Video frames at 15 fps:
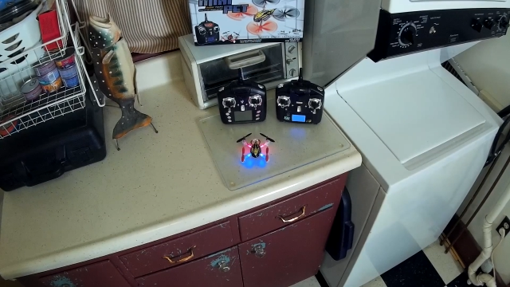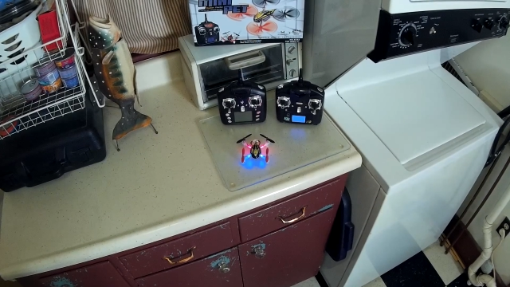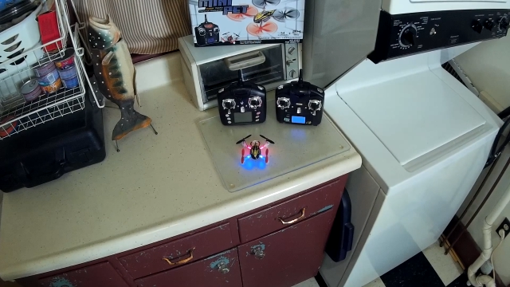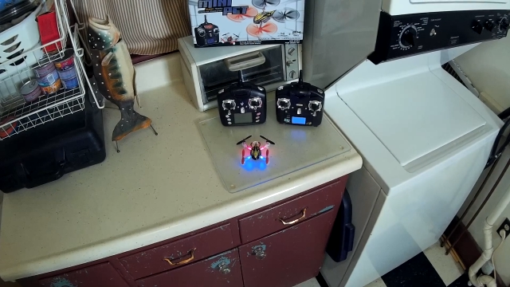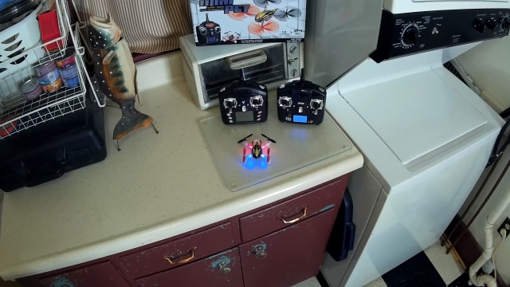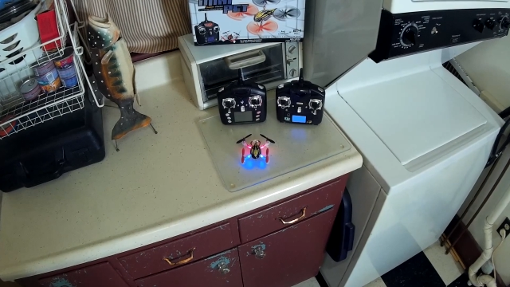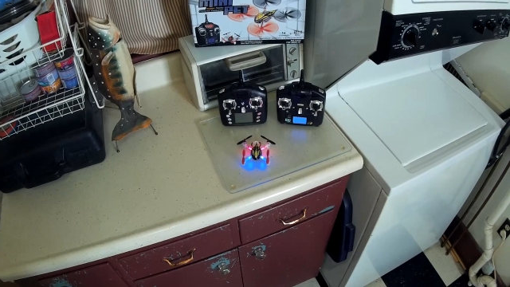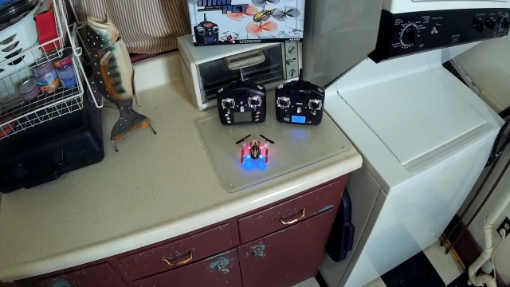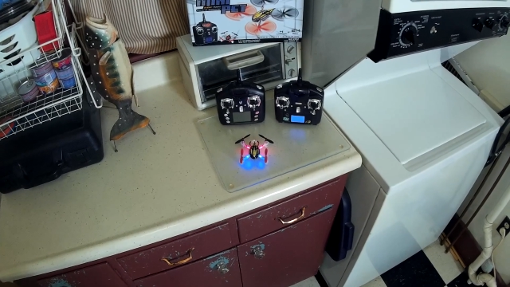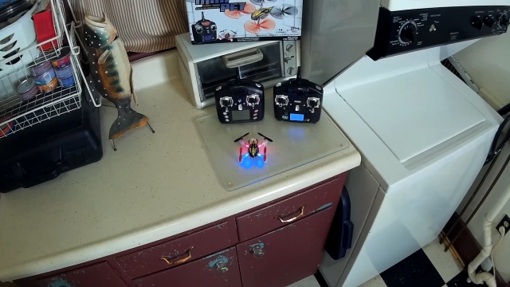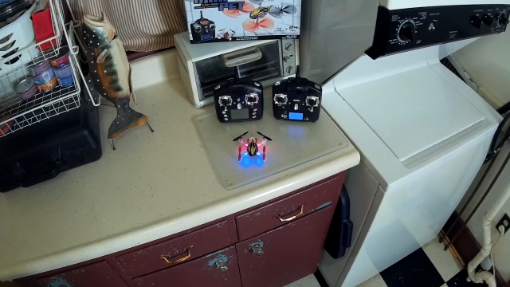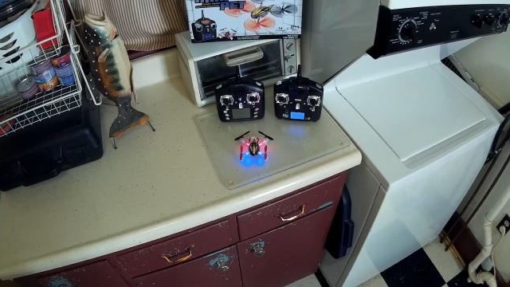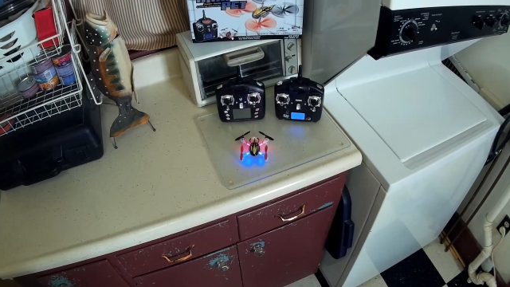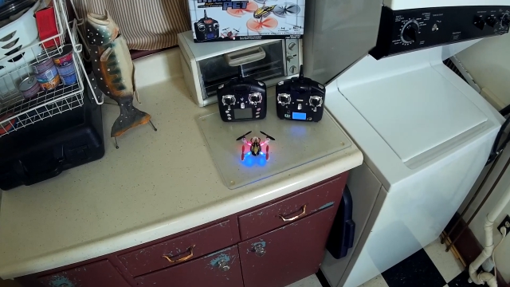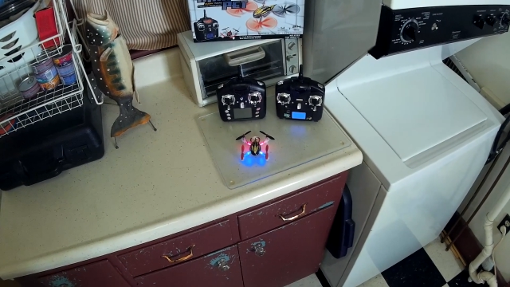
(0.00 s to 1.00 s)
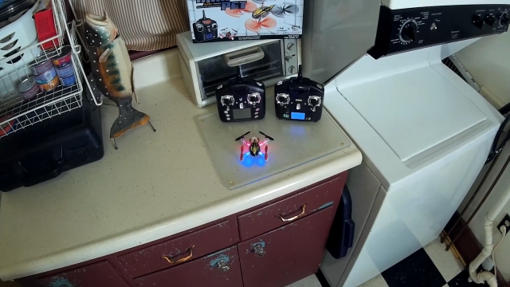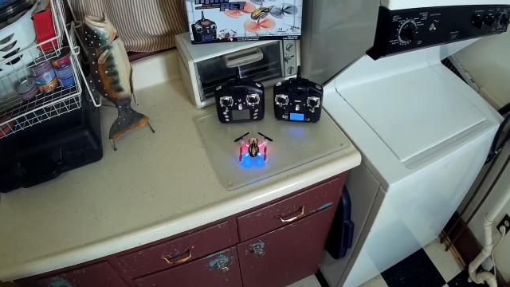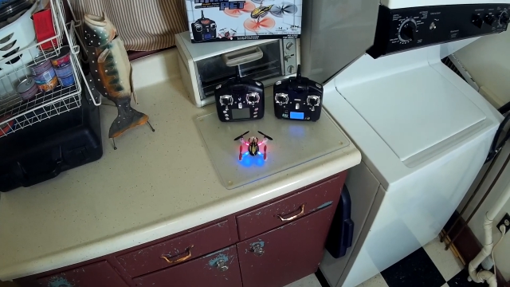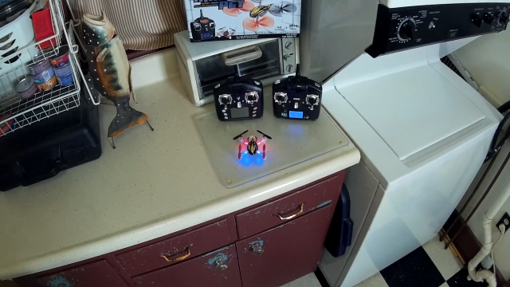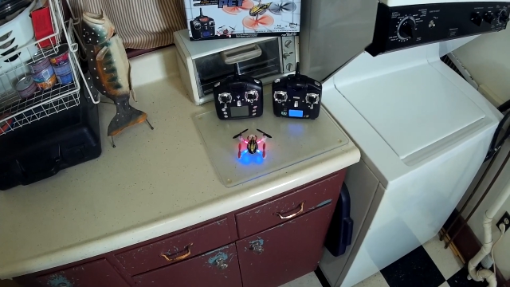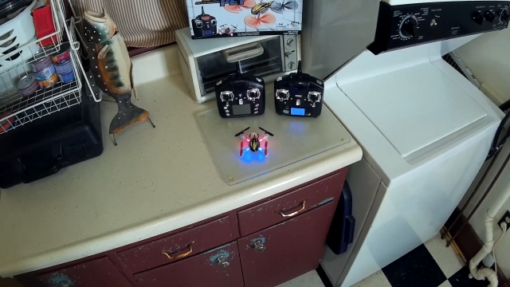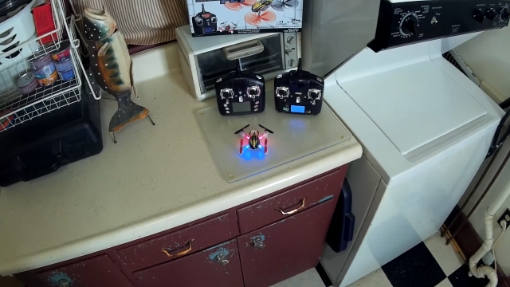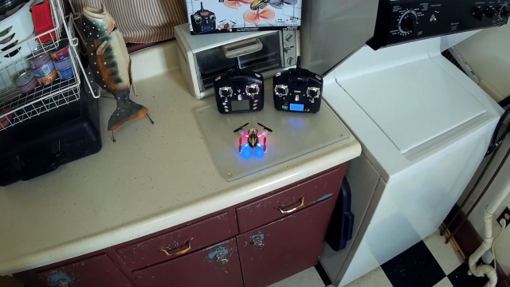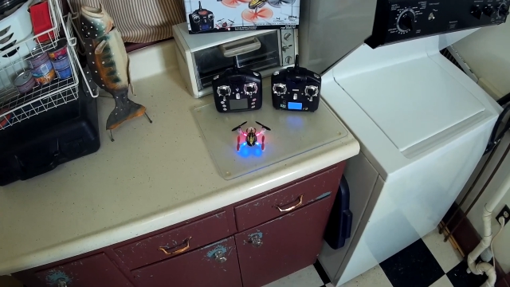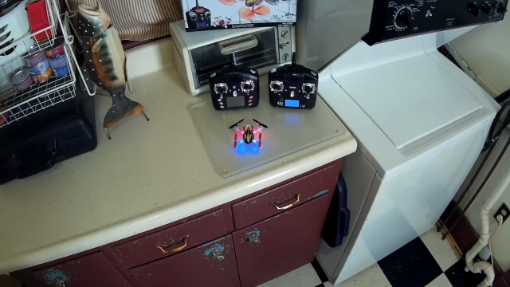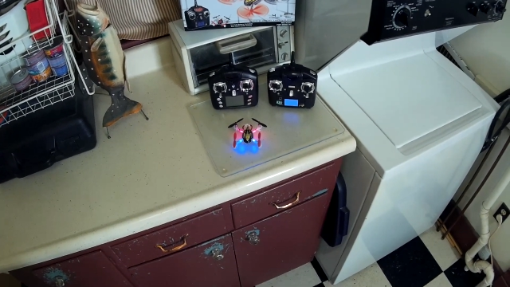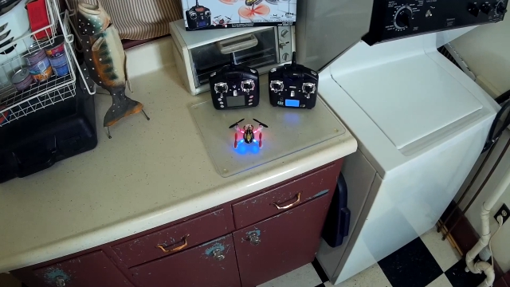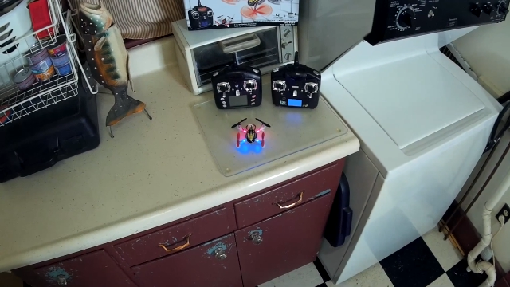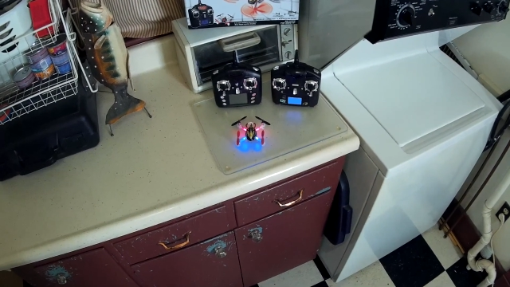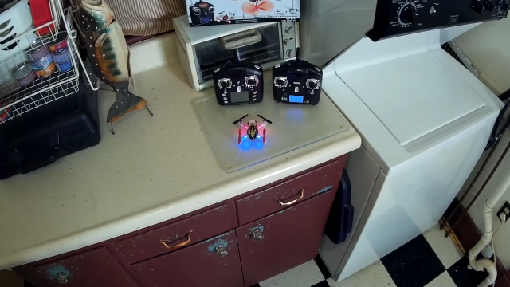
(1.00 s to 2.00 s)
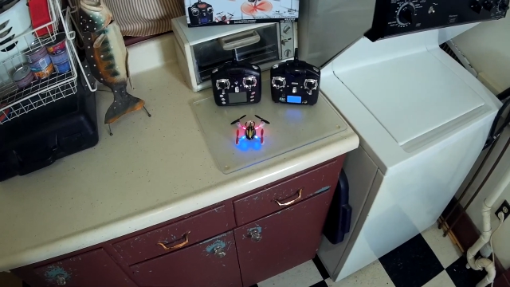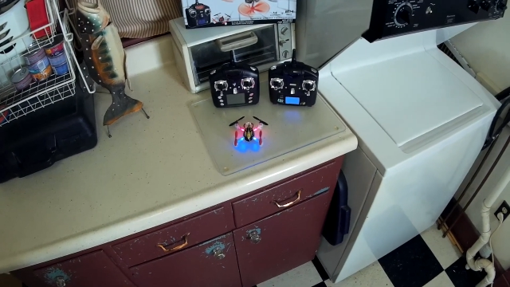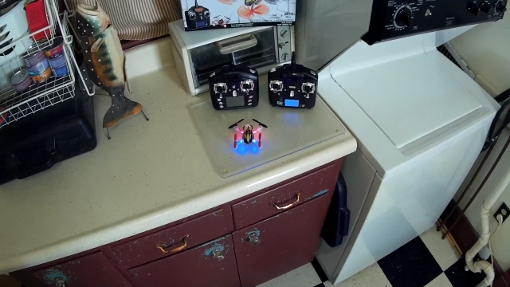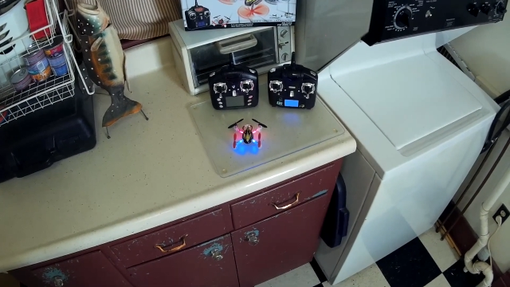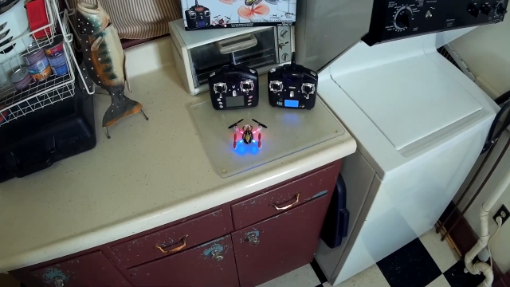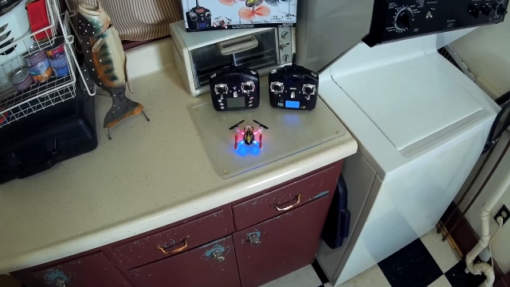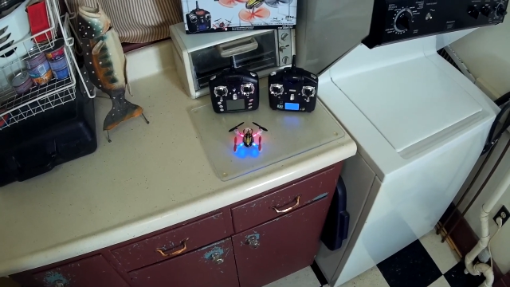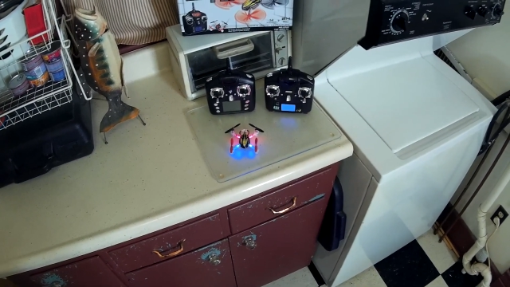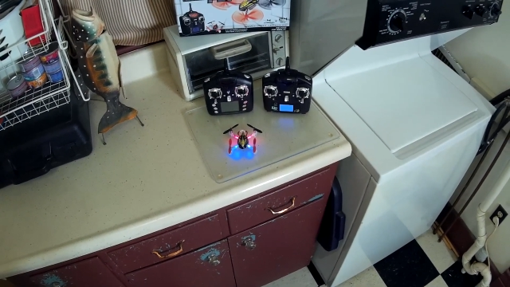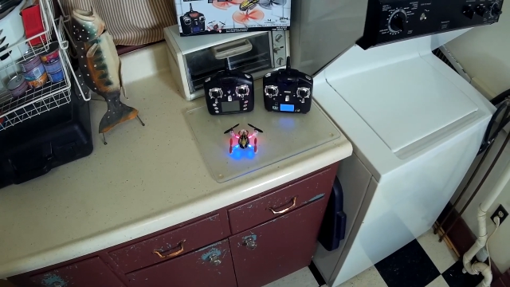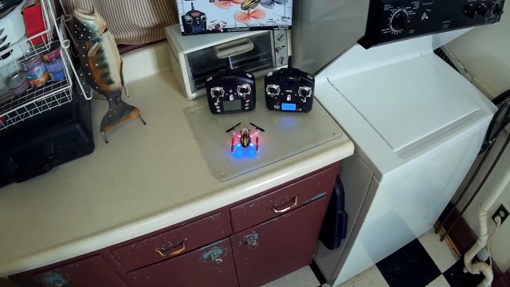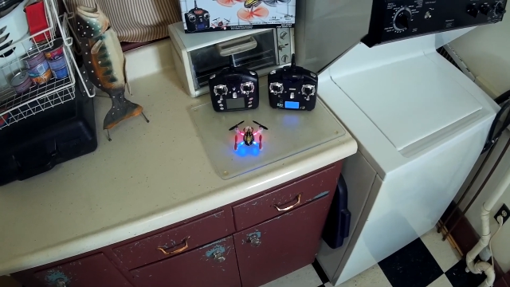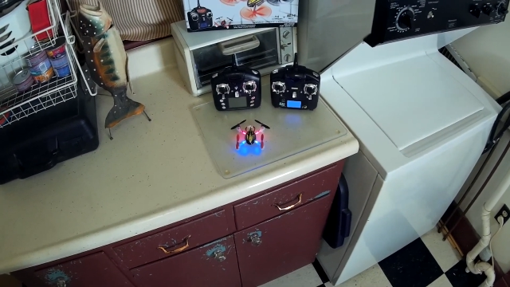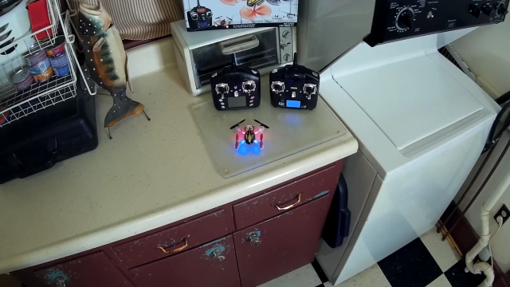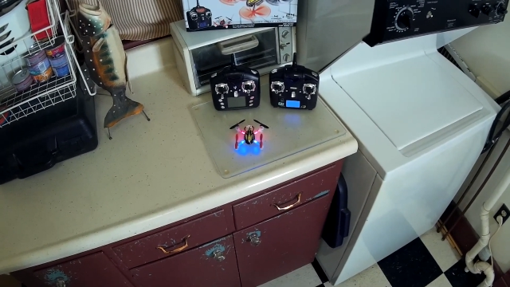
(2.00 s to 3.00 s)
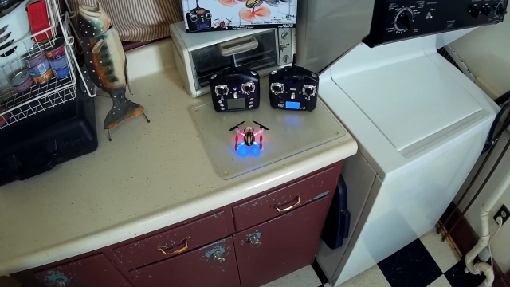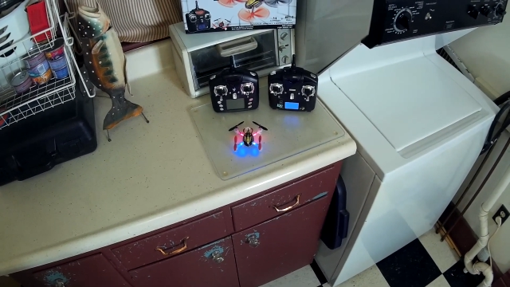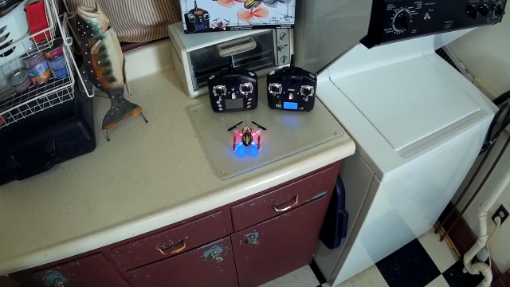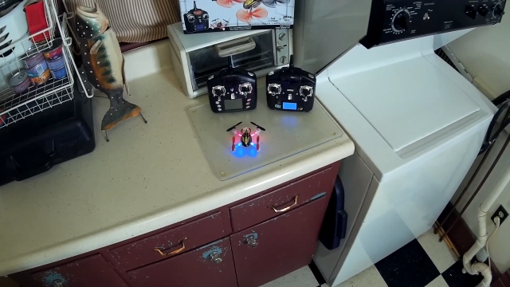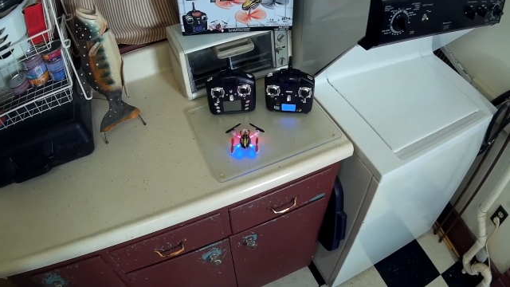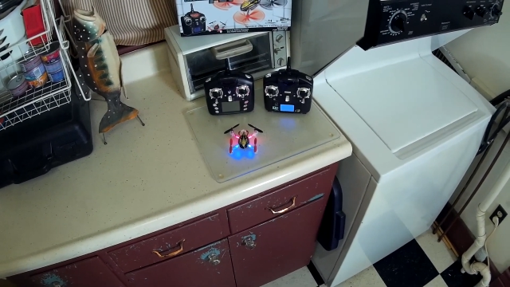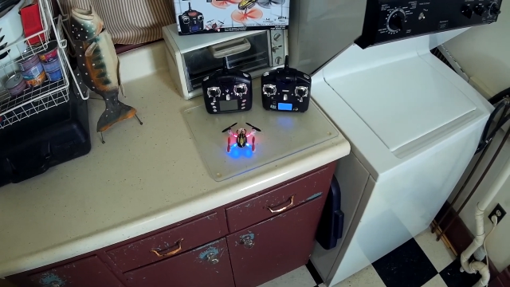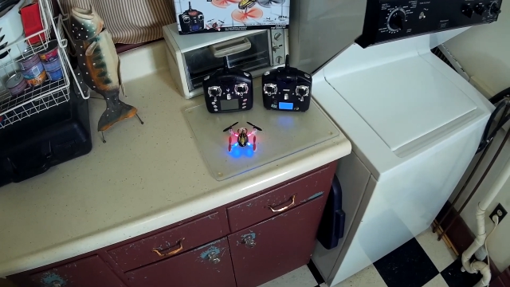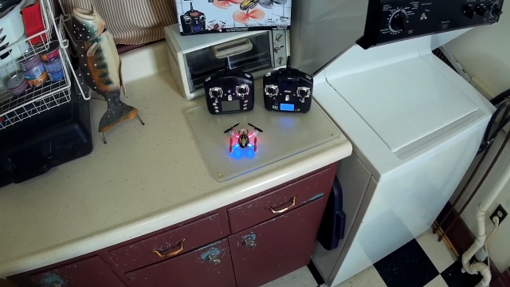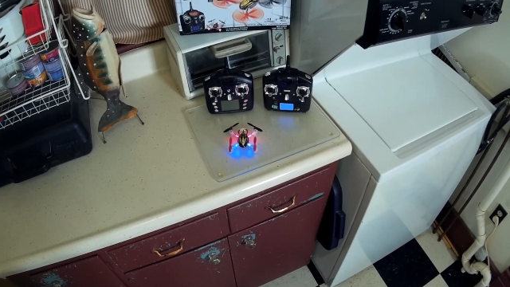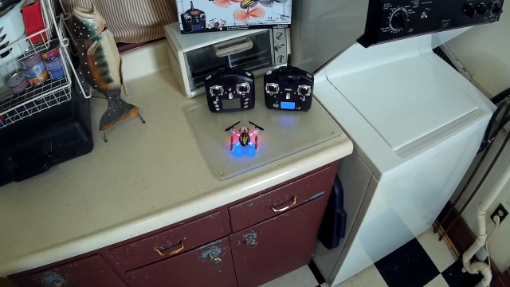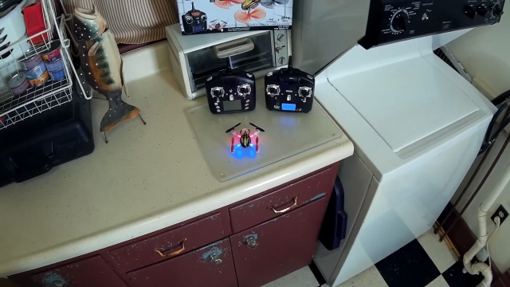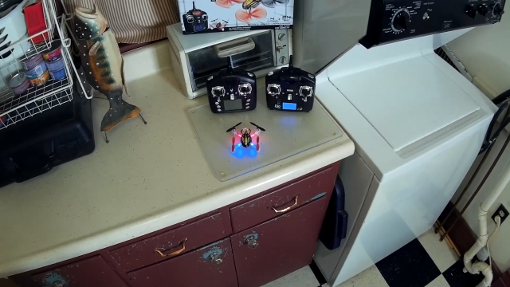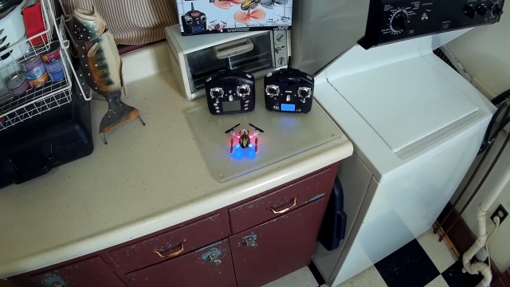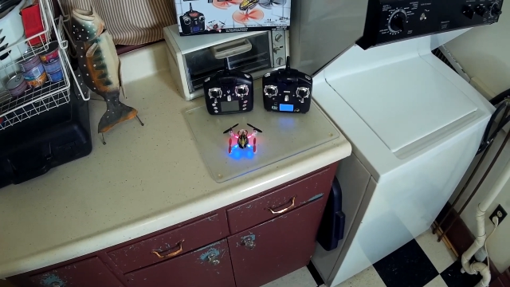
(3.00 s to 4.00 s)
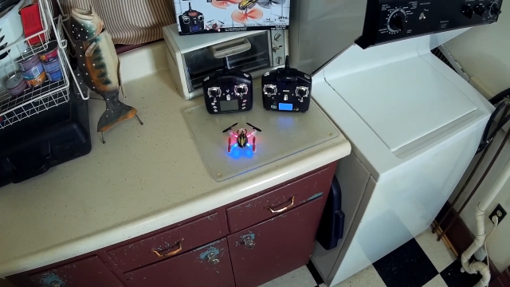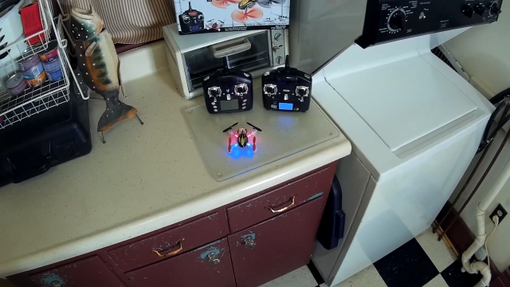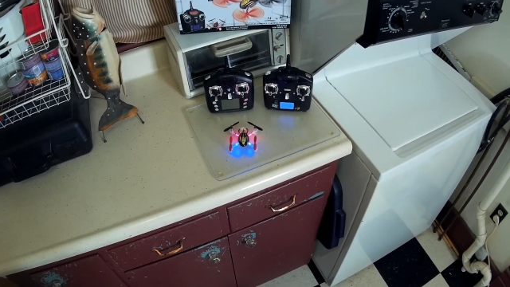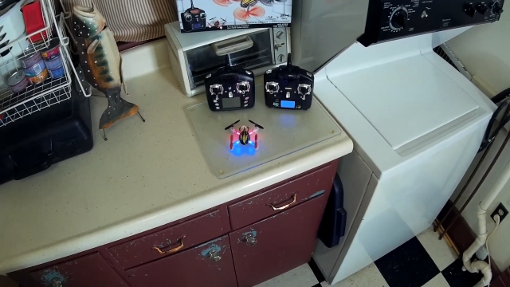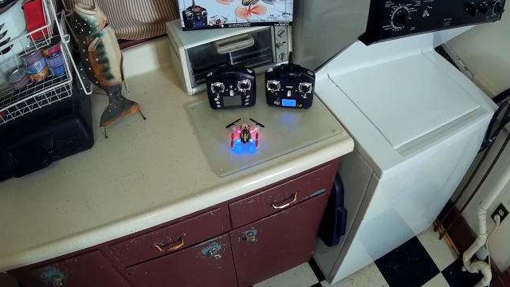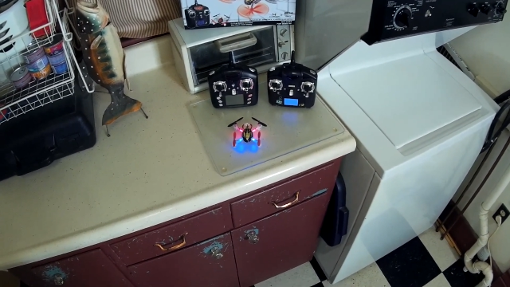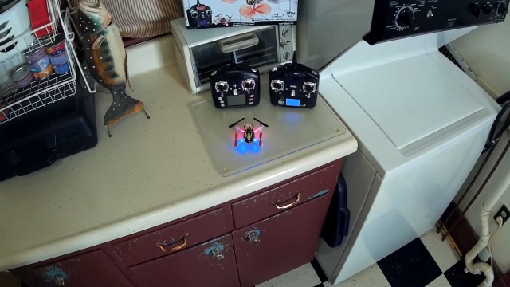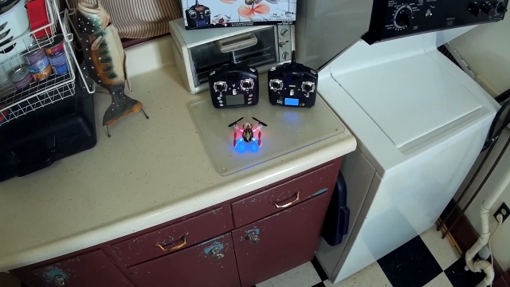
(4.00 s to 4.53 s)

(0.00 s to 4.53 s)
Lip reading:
(no speaker visible)